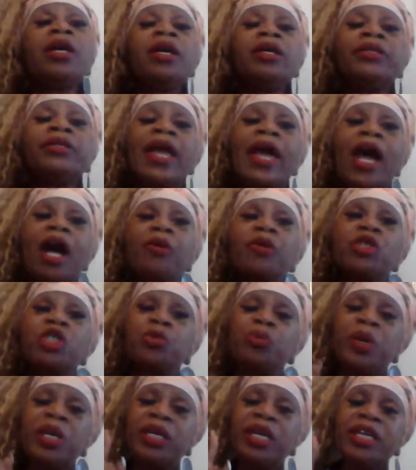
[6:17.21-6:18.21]
Now,
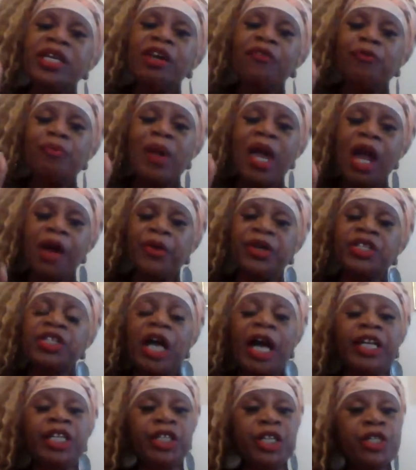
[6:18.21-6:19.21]
speaking of marriage,
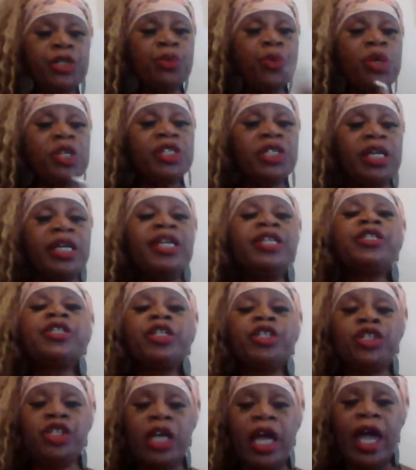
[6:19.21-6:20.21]
I just want to
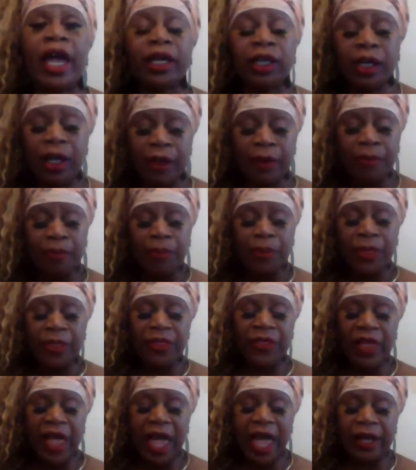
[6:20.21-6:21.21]
interject
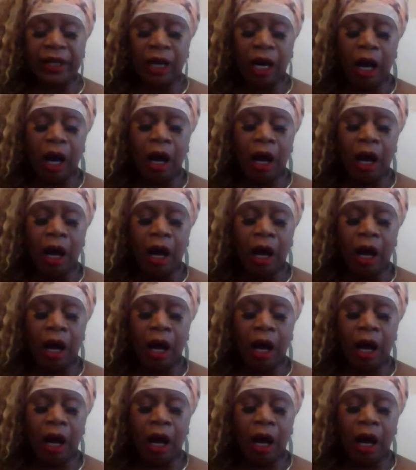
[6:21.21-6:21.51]
that